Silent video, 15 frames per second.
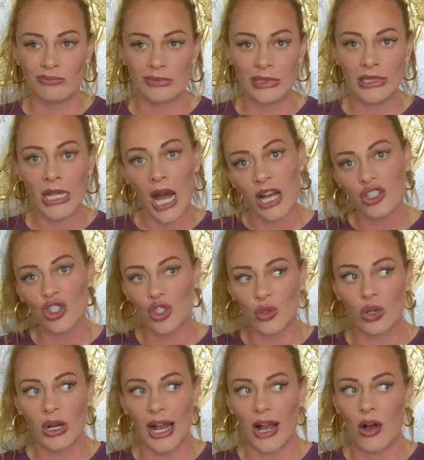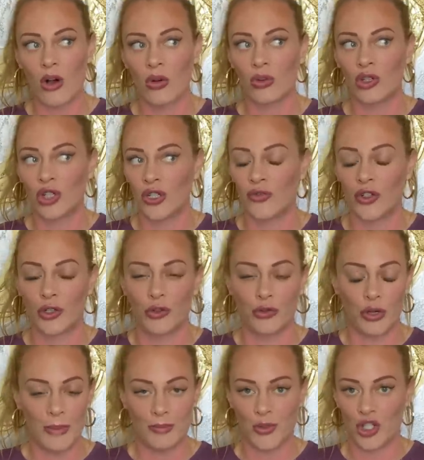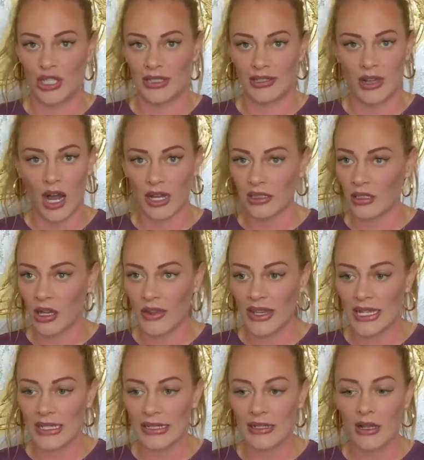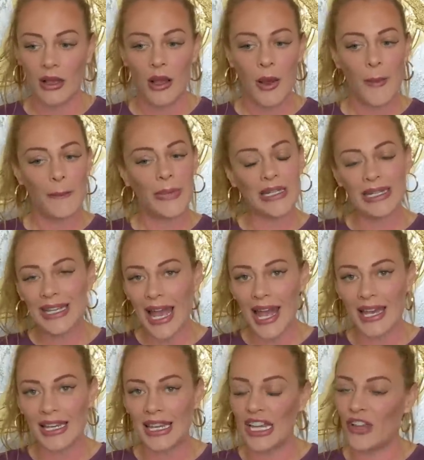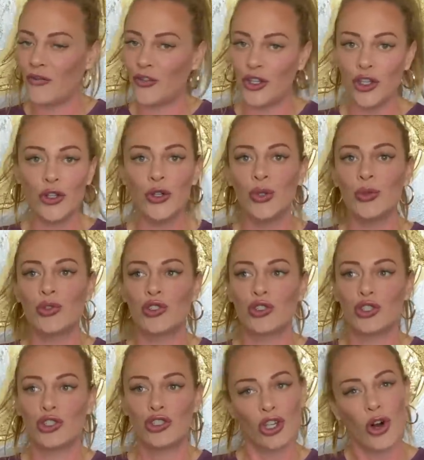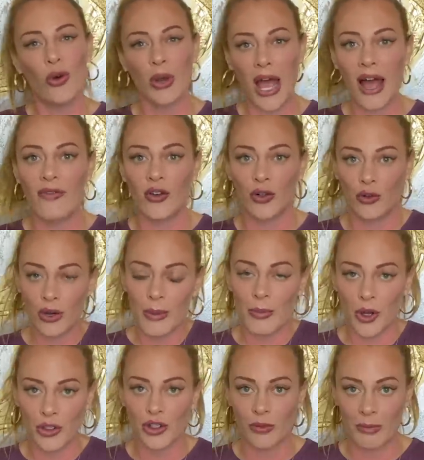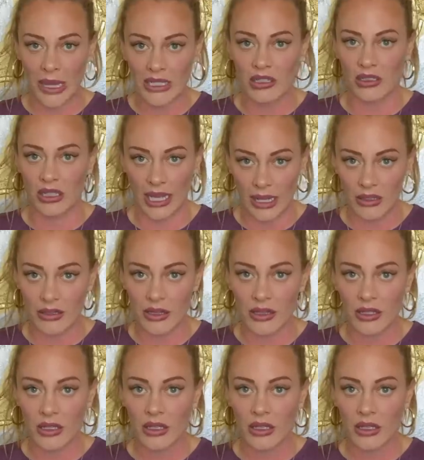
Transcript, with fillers: not sure how good of a grip she's gotten on this. But again, if you don't have a grip on your mental health,